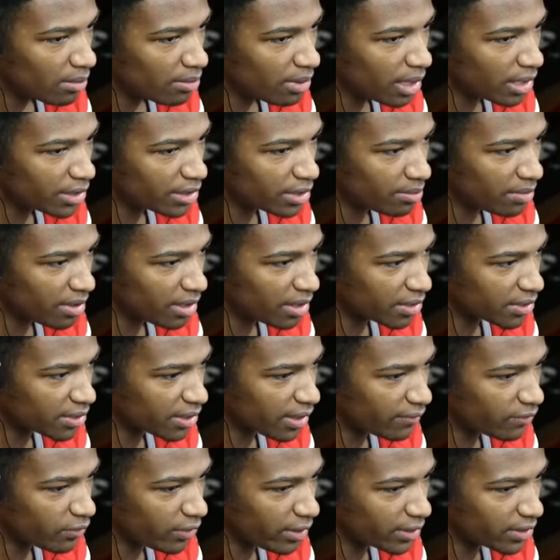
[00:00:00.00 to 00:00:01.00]
Anti-vegans
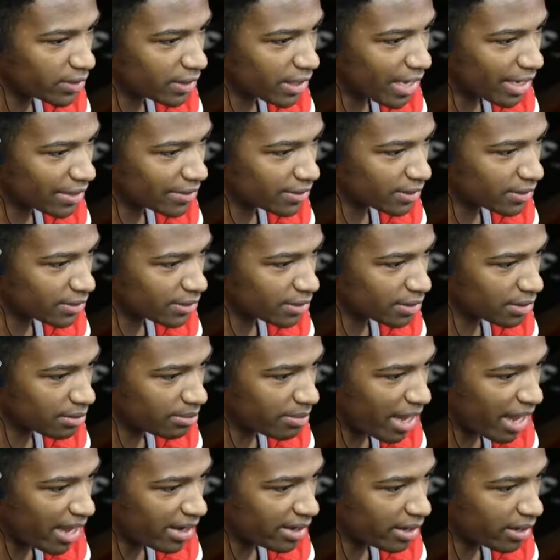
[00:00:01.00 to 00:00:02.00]
give you easy access to the
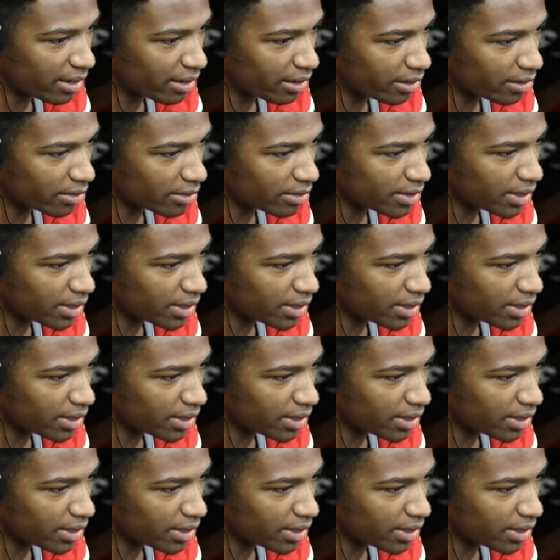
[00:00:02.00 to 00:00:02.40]
back here.